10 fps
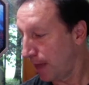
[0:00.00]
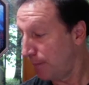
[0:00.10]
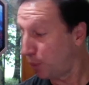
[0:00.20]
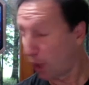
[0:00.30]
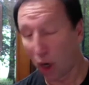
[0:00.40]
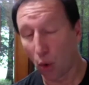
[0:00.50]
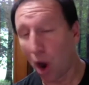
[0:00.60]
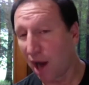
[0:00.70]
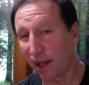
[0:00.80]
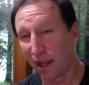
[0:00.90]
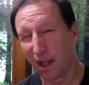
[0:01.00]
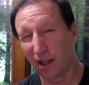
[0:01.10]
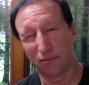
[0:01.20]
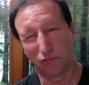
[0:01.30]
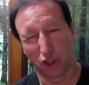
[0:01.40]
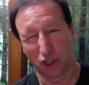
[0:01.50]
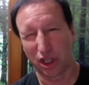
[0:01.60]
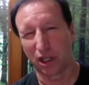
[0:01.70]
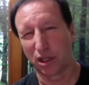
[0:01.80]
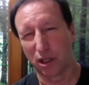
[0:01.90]
prayer walking, just
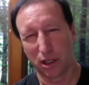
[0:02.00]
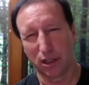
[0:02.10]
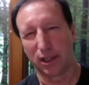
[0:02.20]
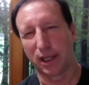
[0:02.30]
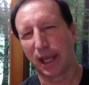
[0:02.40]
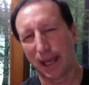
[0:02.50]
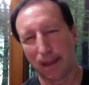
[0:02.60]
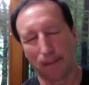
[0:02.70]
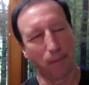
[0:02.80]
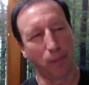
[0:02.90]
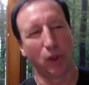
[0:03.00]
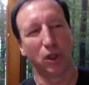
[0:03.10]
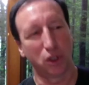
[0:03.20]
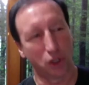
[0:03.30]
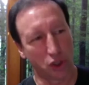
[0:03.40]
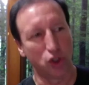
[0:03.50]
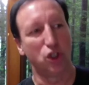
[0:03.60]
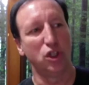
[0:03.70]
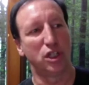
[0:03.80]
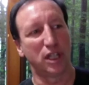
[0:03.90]
to keep
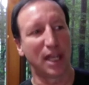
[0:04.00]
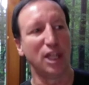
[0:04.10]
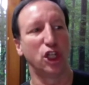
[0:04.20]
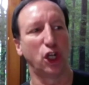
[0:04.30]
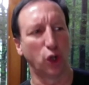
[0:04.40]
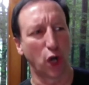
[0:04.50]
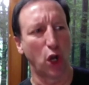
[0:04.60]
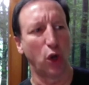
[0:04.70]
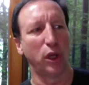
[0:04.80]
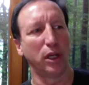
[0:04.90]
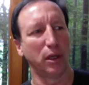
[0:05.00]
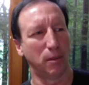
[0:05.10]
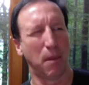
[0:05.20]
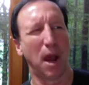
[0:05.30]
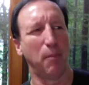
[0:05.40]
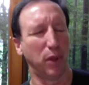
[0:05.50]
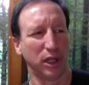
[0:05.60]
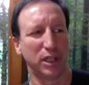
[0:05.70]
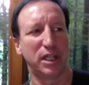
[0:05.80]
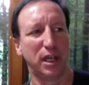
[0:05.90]
seeking to grow in my
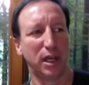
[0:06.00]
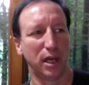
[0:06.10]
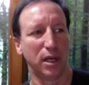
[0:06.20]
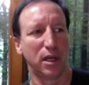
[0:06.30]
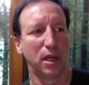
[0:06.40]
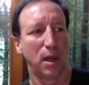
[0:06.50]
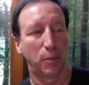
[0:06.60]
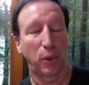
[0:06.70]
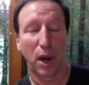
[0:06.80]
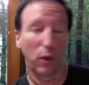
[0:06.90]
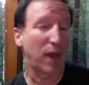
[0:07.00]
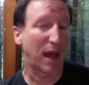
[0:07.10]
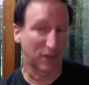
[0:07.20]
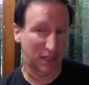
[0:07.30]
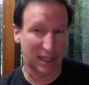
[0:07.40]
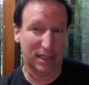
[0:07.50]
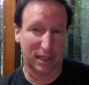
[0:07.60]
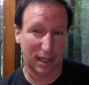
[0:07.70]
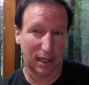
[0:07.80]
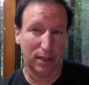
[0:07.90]
ability to pray without
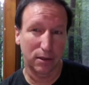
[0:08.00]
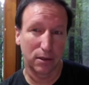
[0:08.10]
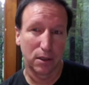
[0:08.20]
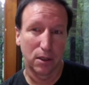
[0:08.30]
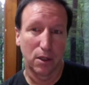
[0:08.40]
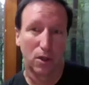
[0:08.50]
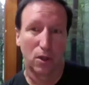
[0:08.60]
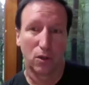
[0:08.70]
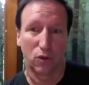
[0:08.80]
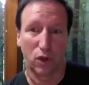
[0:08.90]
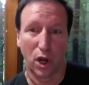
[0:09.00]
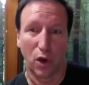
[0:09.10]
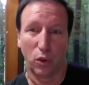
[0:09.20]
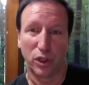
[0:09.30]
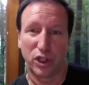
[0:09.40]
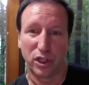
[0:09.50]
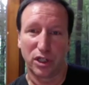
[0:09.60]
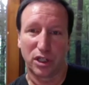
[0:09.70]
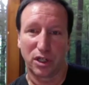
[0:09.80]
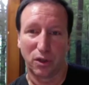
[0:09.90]
ceasing, you know, which
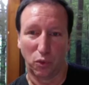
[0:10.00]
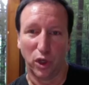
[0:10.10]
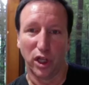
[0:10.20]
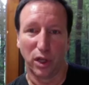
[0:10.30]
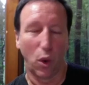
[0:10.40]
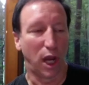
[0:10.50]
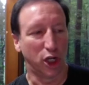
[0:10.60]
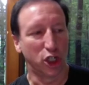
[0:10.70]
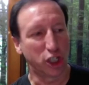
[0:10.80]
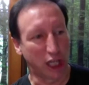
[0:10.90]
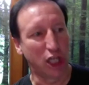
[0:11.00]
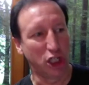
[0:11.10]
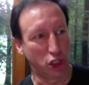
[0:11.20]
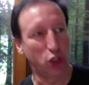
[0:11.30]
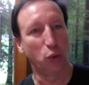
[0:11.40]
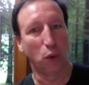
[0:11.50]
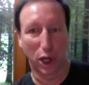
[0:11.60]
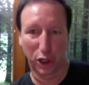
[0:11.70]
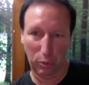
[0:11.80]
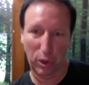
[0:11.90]
is really what you're seeking to do
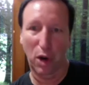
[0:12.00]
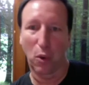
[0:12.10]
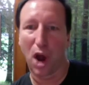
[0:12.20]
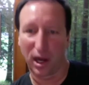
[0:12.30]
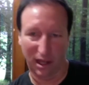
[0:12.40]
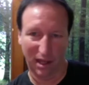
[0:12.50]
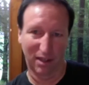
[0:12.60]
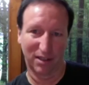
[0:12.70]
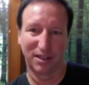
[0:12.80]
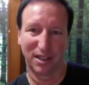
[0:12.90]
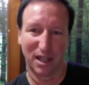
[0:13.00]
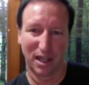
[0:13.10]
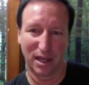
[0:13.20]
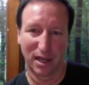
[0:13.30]
while you're prayer walking, and,